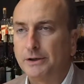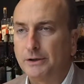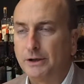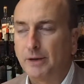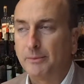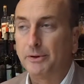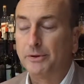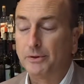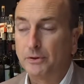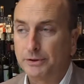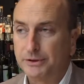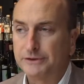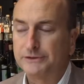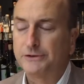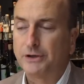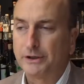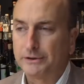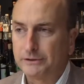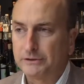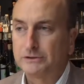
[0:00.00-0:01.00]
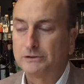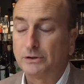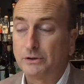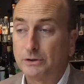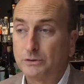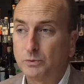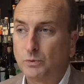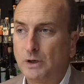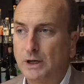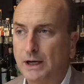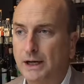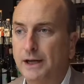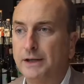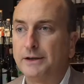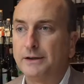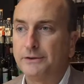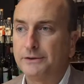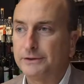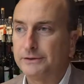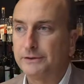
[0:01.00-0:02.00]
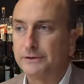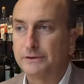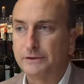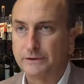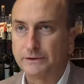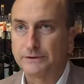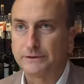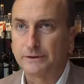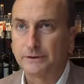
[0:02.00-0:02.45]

Amarone is not a dessert wine, and this it is